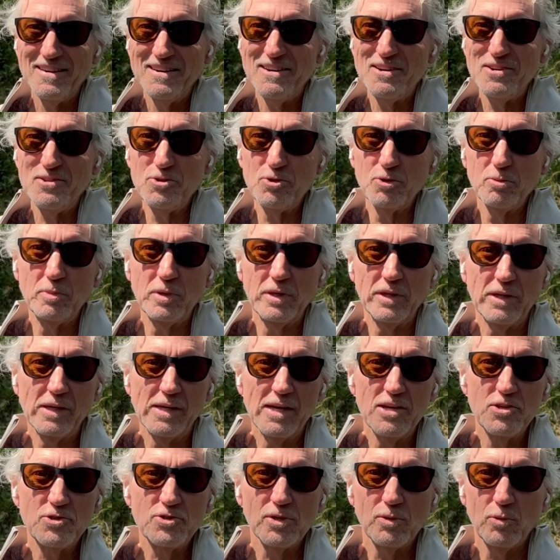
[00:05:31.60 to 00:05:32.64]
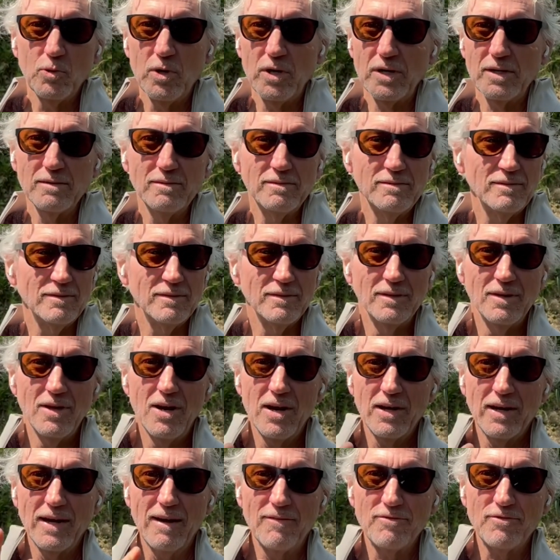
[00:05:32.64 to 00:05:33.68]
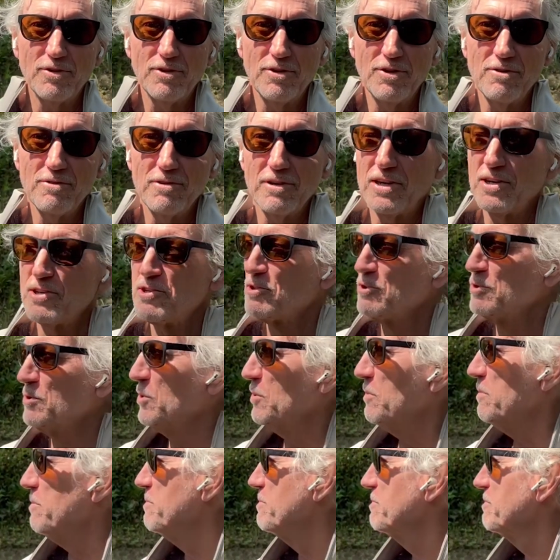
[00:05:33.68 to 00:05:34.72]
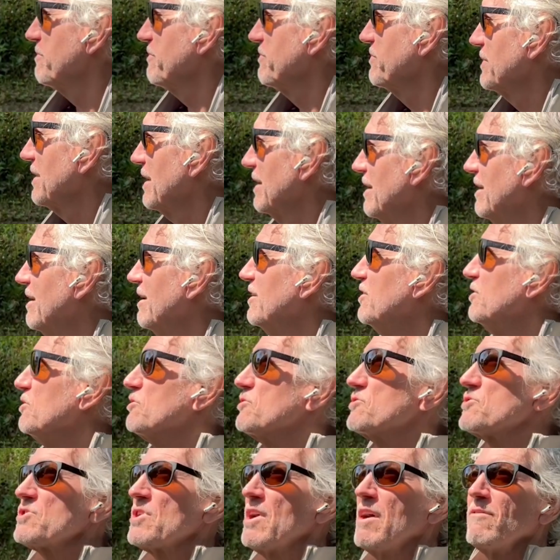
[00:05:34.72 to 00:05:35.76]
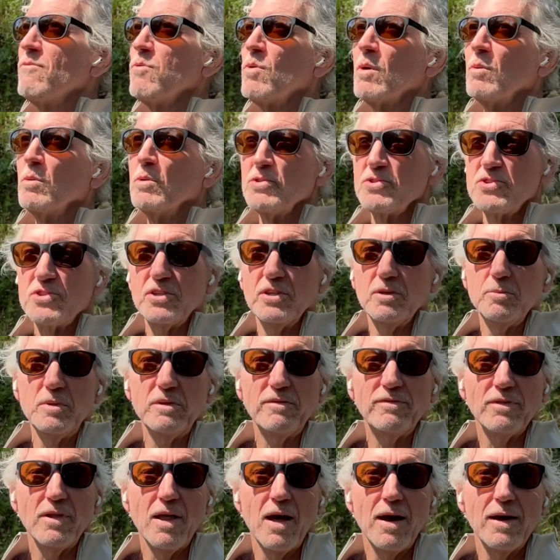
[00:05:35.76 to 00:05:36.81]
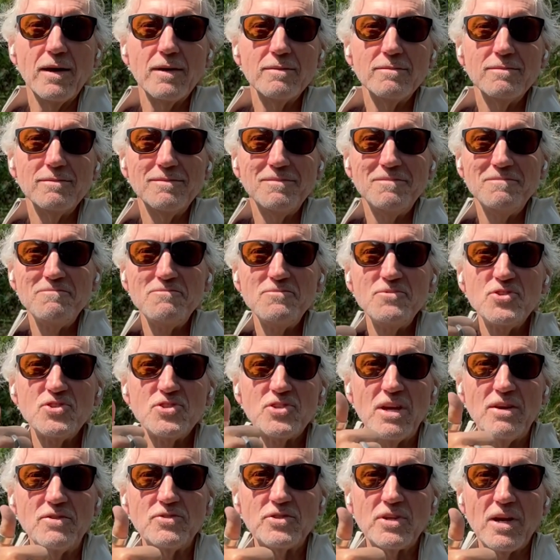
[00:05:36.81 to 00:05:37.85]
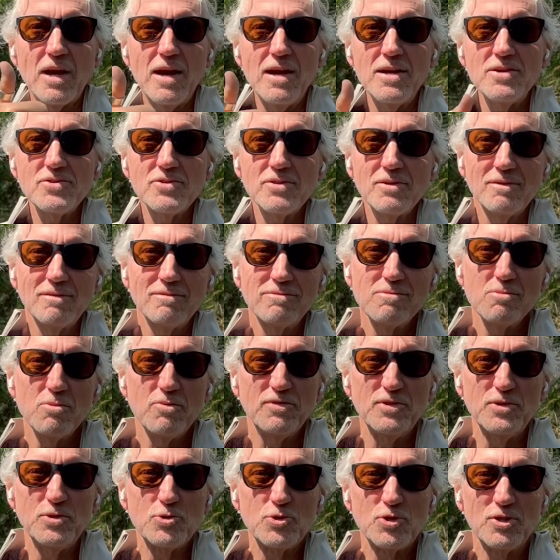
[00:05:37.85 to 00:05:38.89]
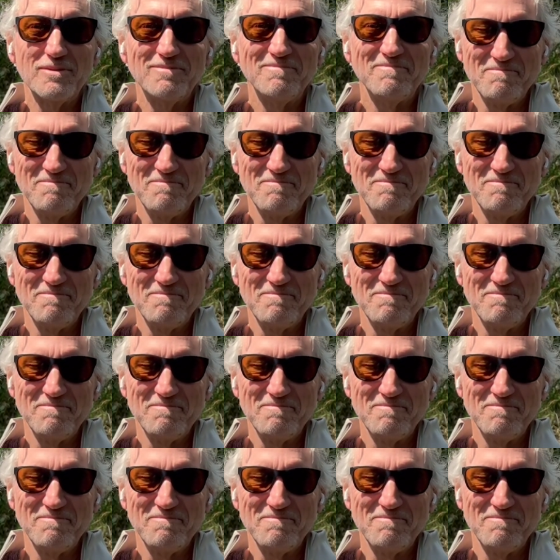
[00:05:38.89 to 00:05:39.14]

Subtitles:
You'll be the ancient one long after you're in a tomb. Your software will still be flying. Safe skies from AFuzion.